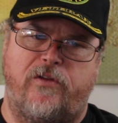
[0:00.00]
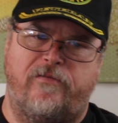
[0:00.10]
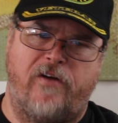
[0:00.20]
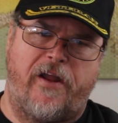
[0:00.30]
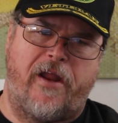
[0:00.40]
to
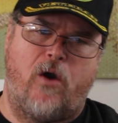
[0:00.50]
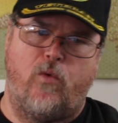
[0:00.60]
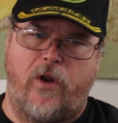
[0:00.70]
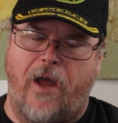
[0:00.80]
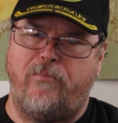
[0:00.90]
find out
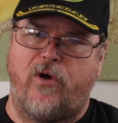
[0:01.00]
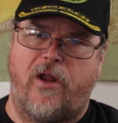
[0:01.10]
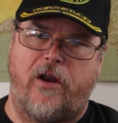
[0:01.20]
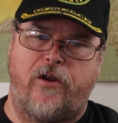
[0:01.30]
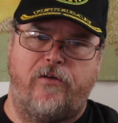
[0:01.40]
when I put
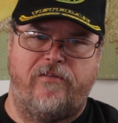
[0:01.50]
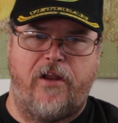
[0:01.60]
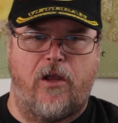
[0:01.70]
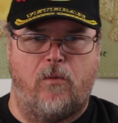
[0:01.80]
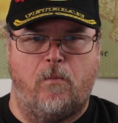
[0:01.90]
out a new
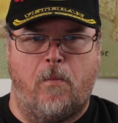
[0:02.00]
video.